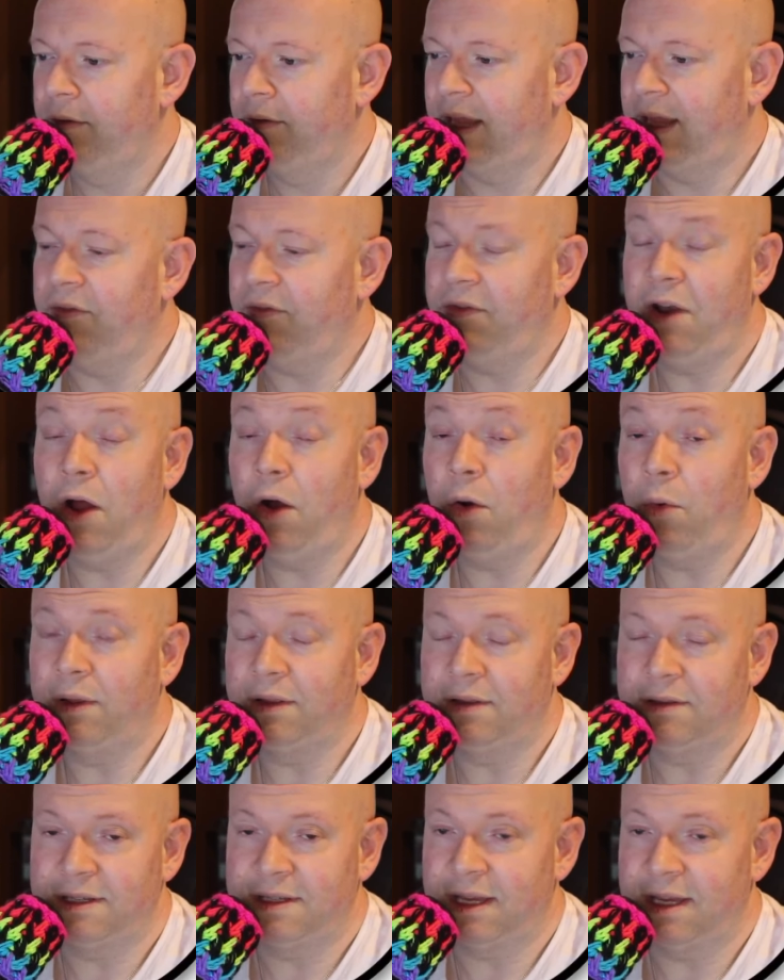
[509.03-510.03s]
Kevin
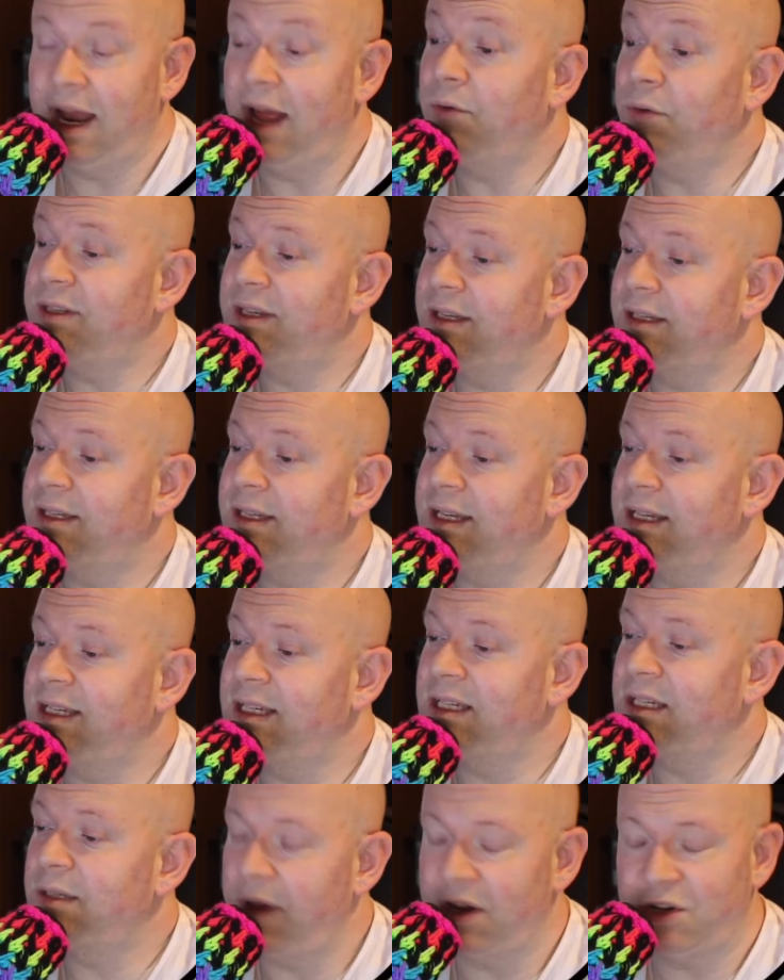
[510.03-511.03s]
Owens announces the
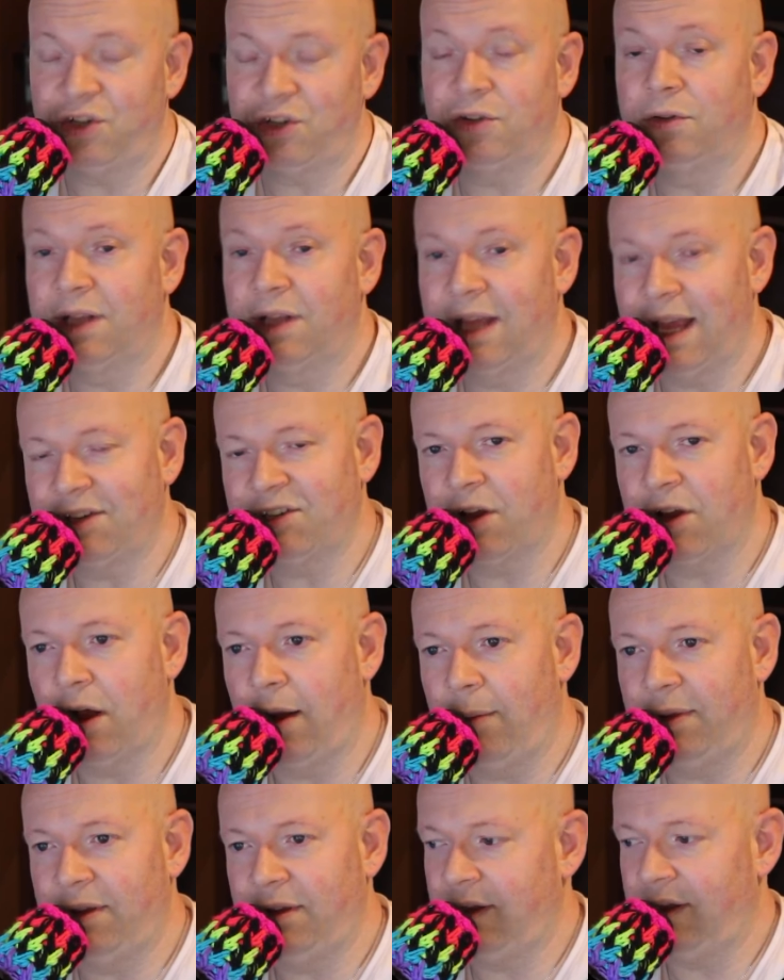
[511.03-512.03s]
special guest
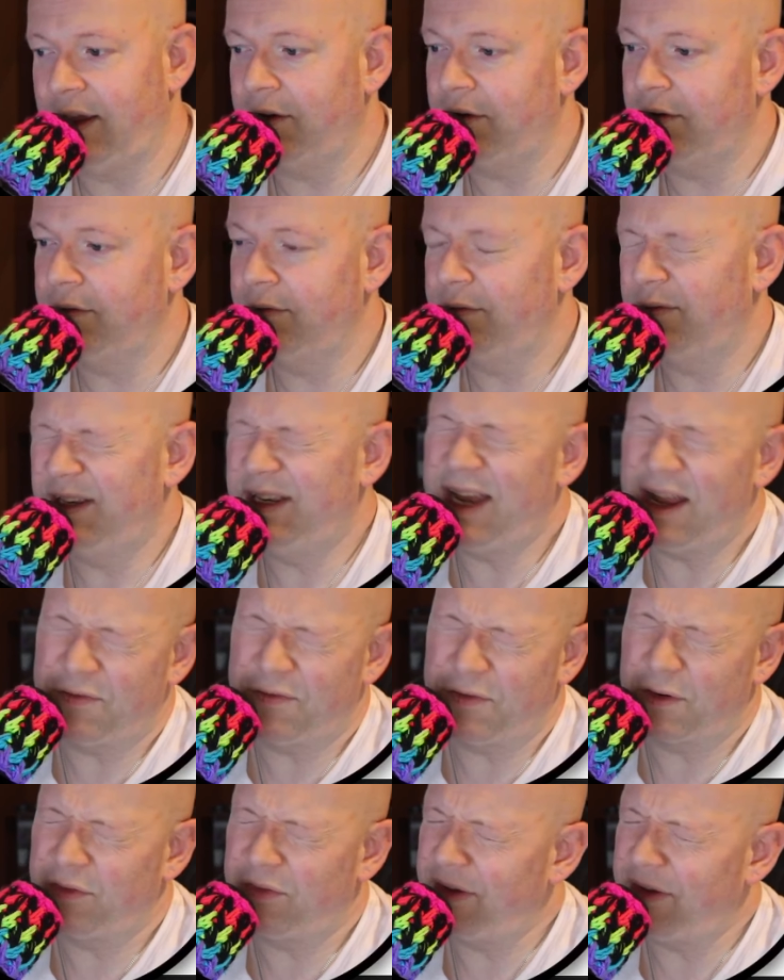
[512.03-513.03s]
commentator.
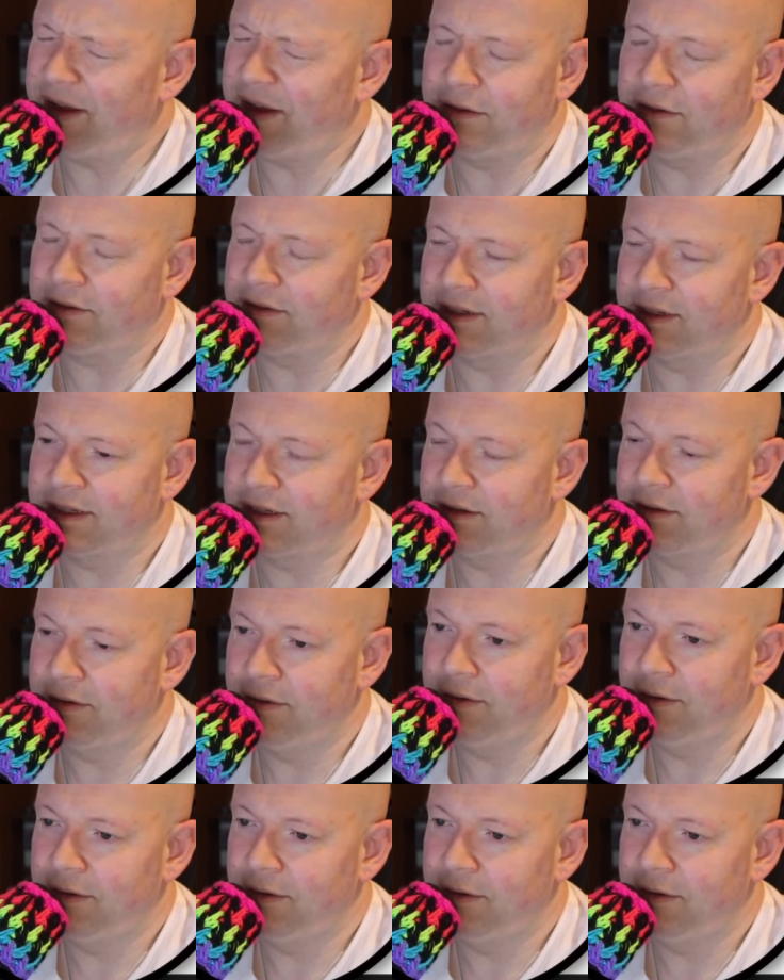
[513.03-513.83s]
Never fails